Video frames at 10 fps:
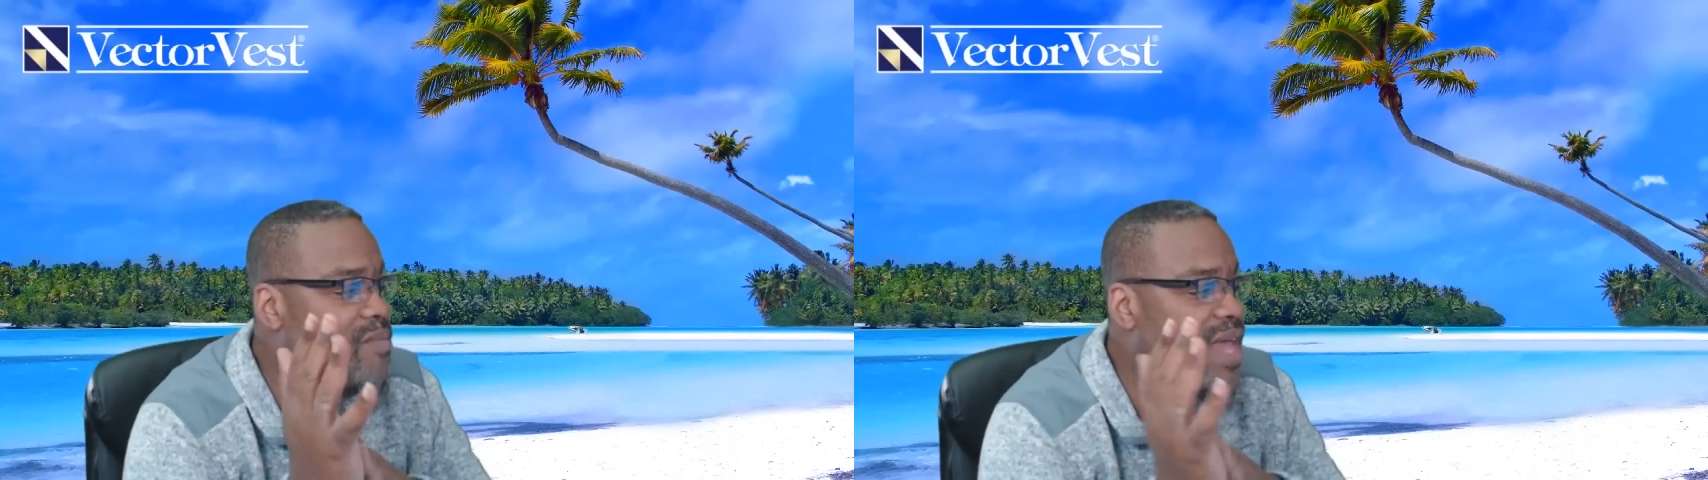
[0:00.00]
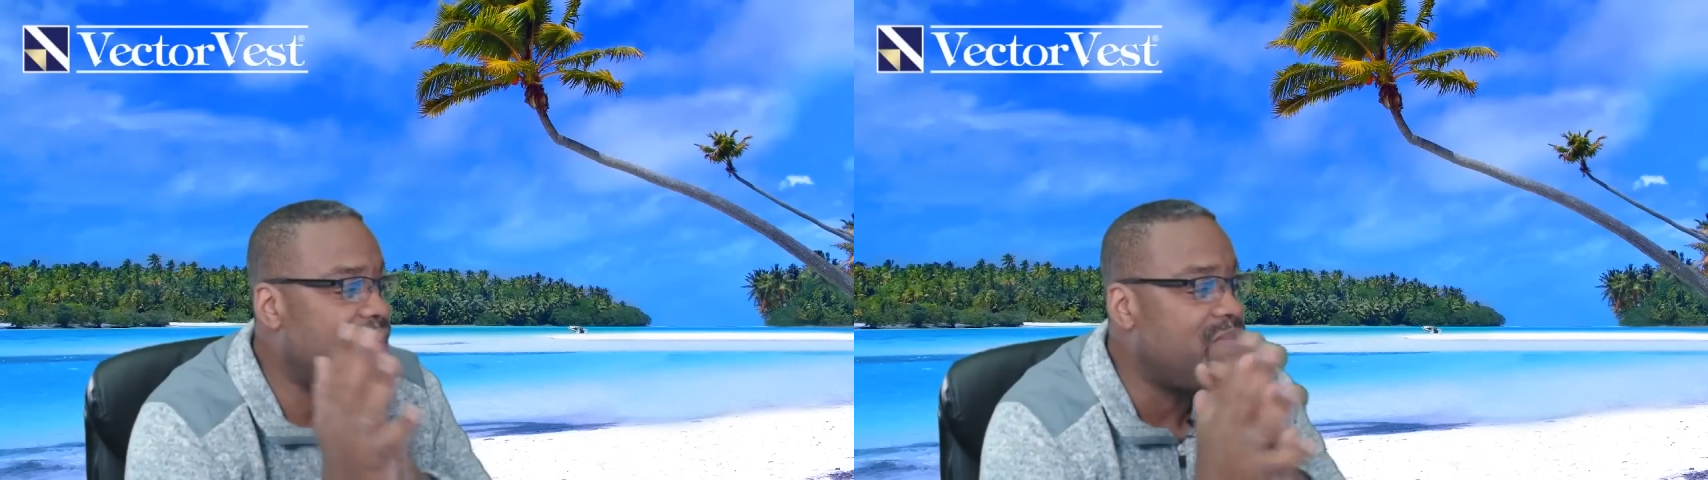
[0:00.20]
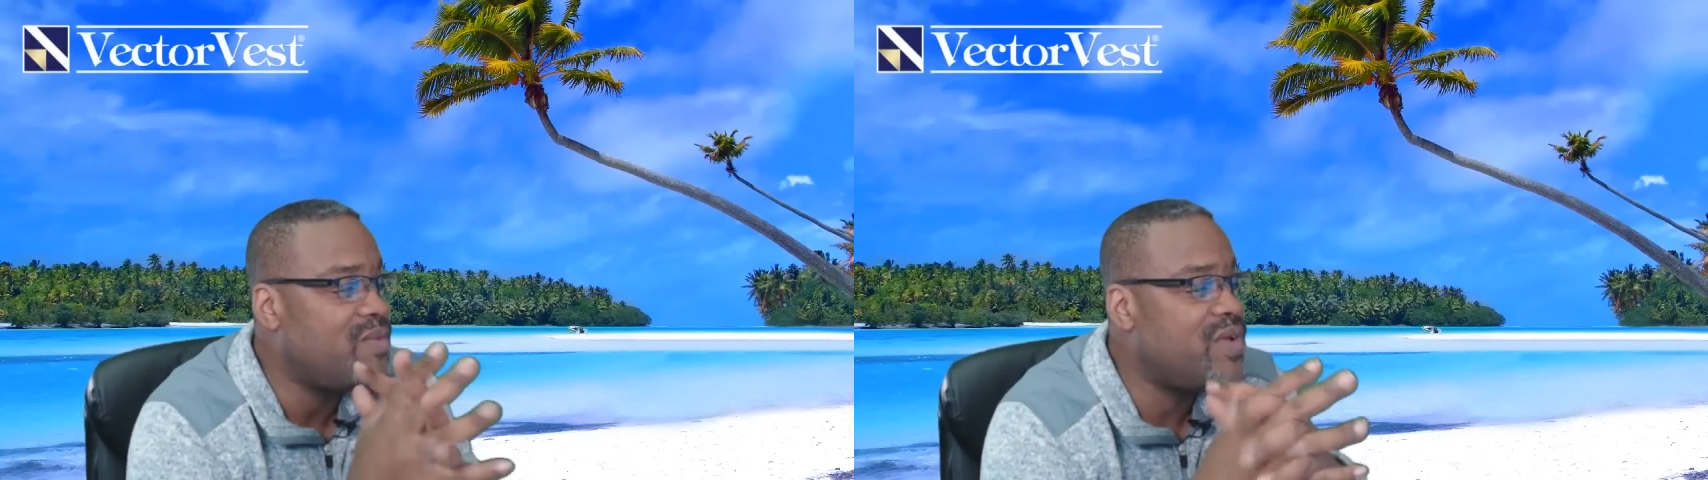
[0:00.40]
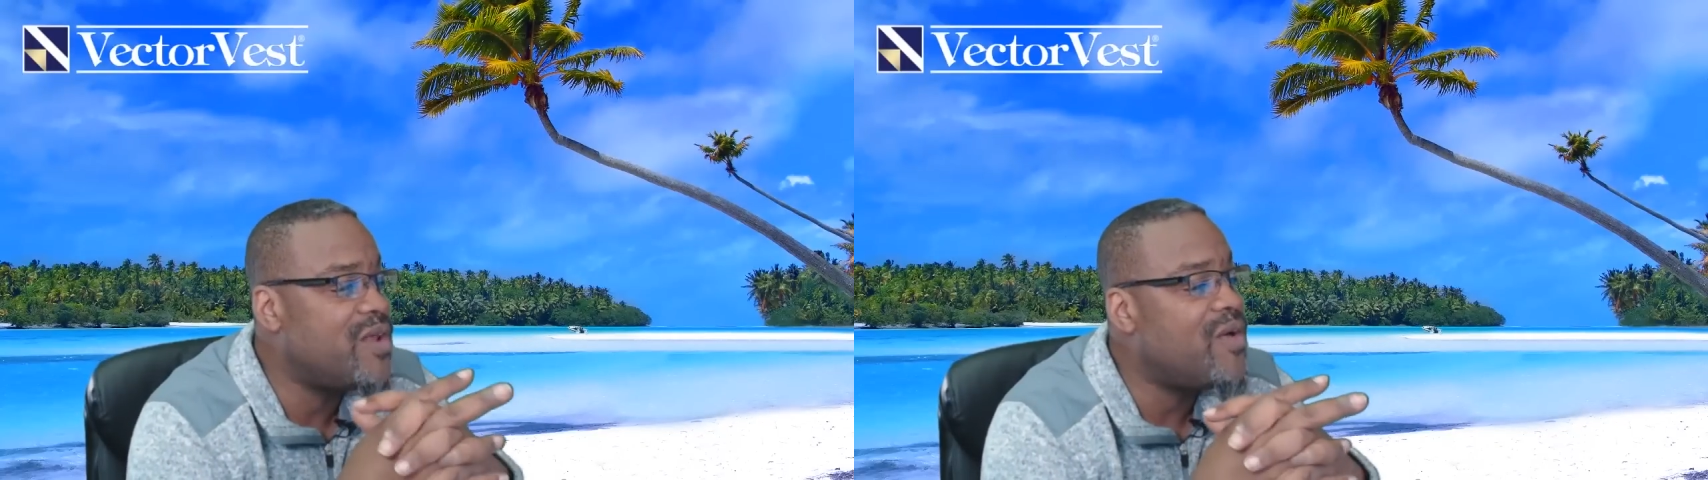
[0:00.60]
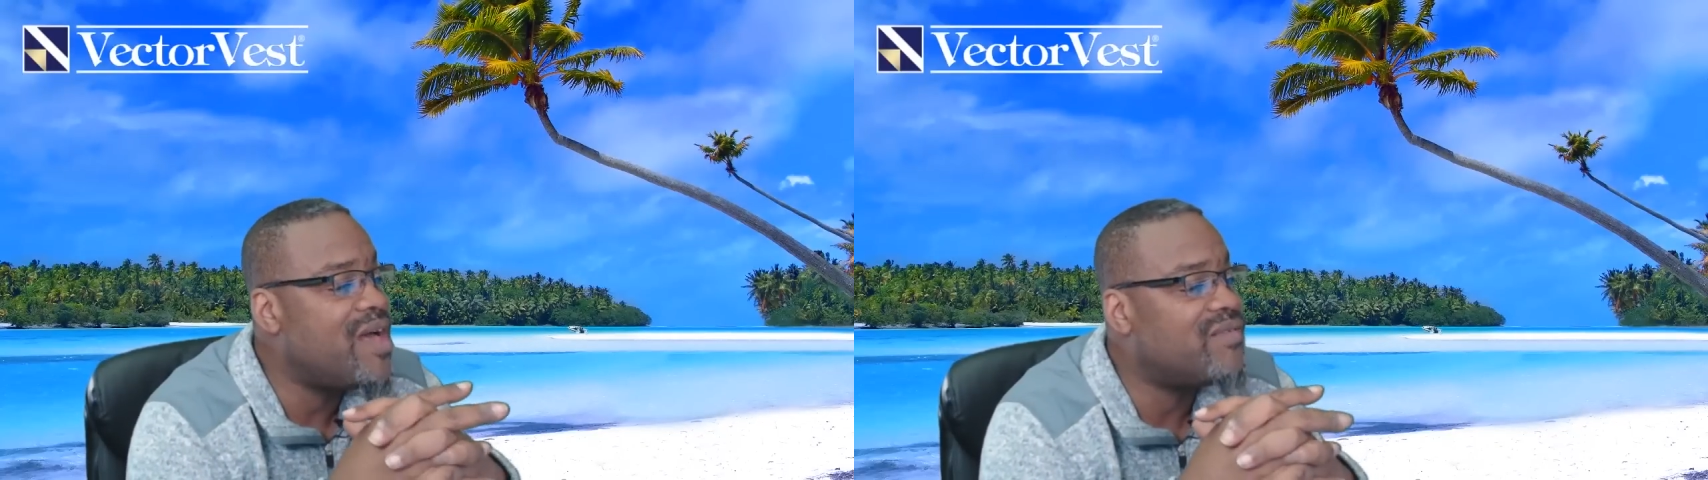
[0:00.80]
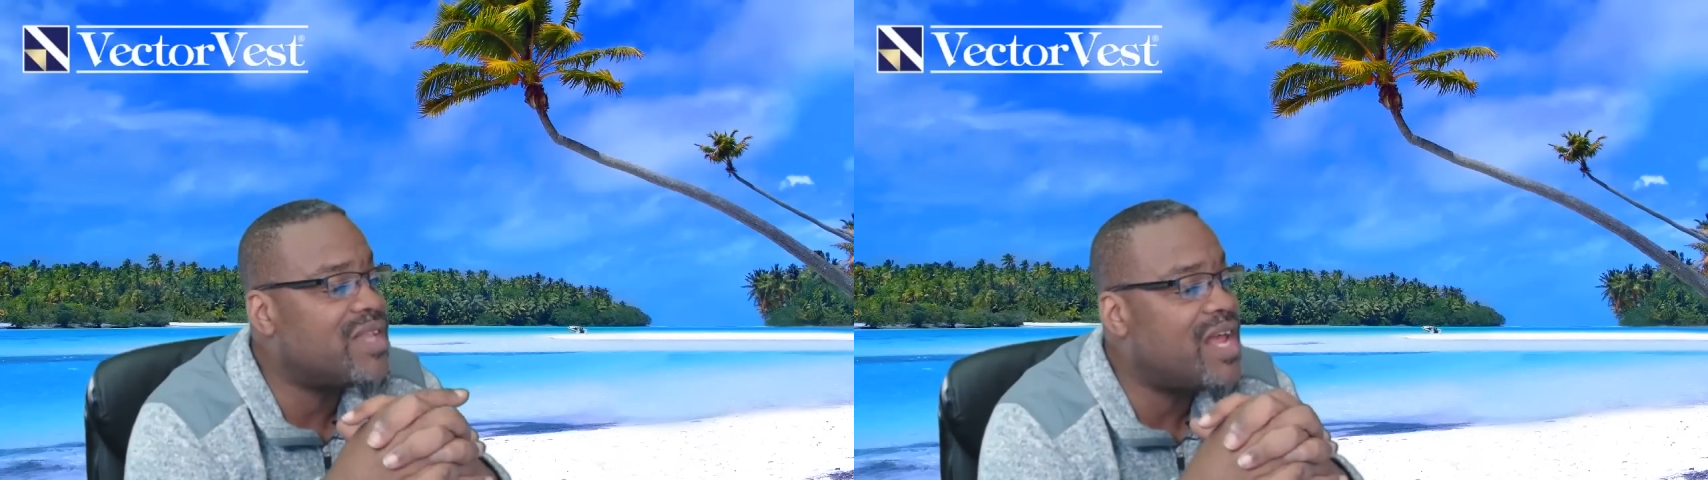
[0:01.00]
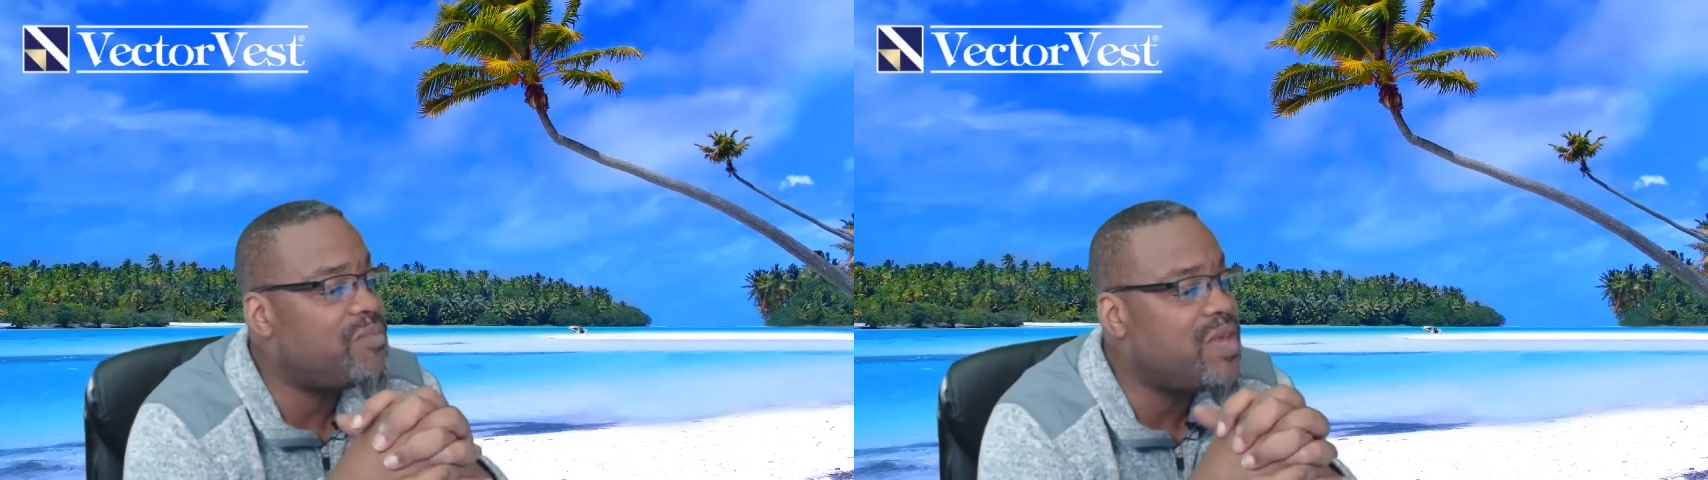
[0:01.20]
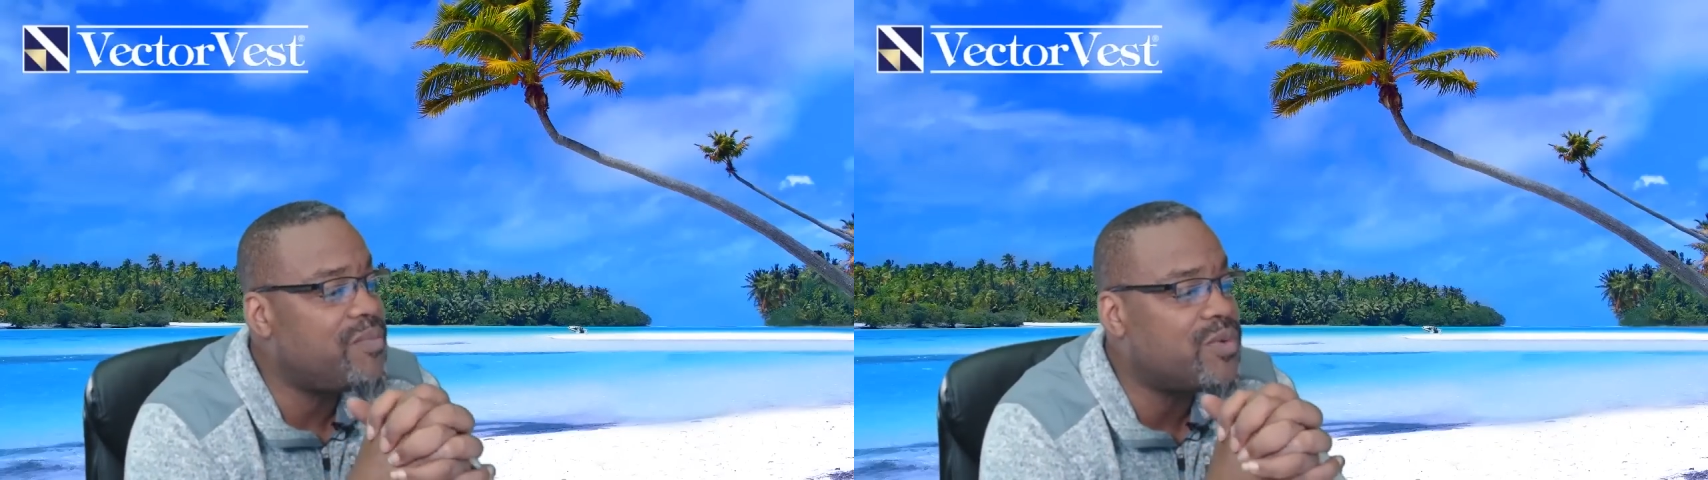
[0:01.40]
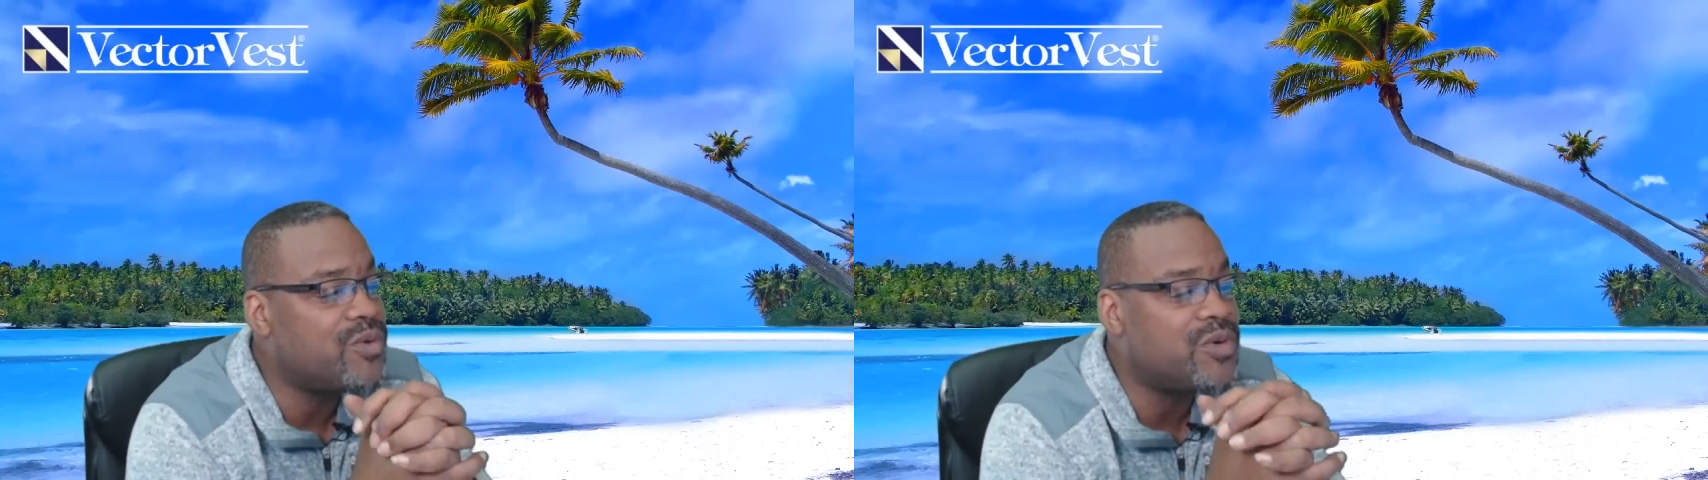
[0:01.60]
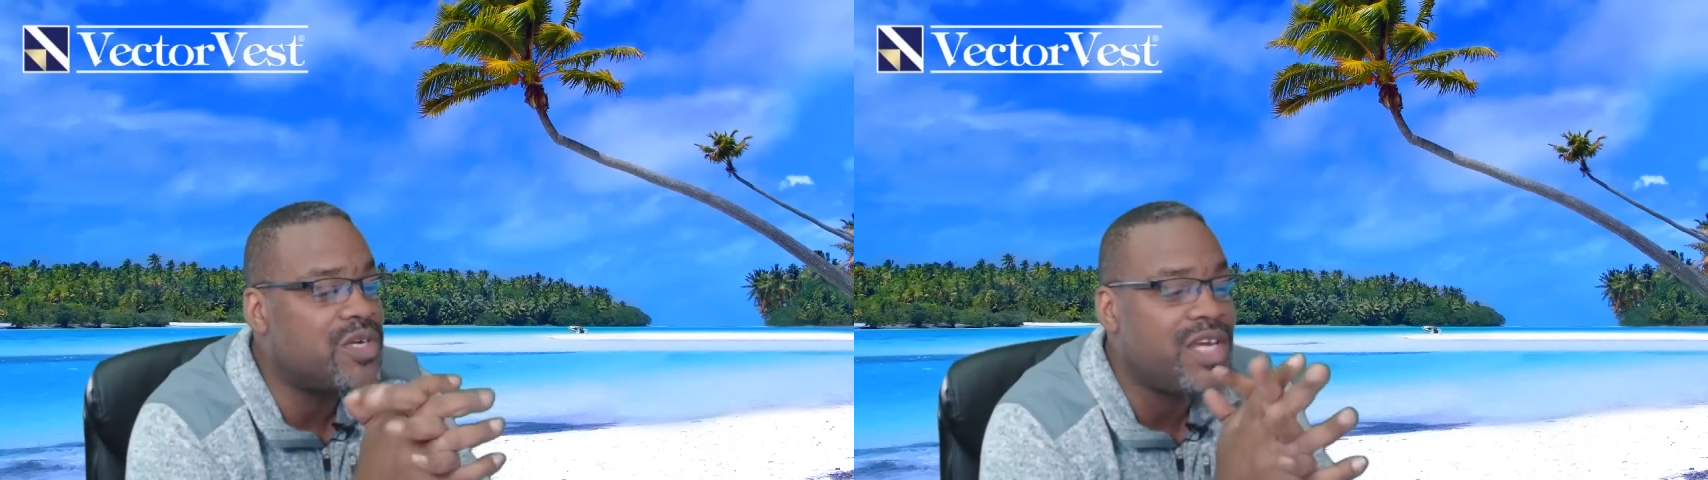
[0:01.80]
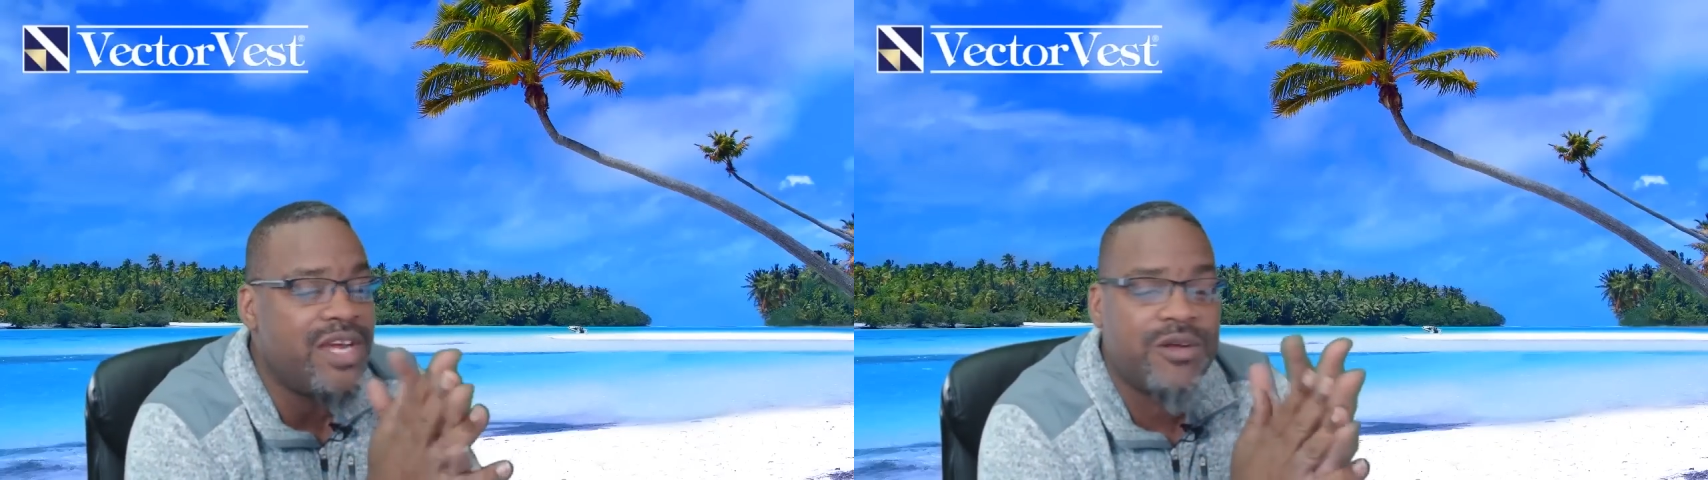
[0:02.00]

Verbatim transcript: maybe we don't have a lot of people who are here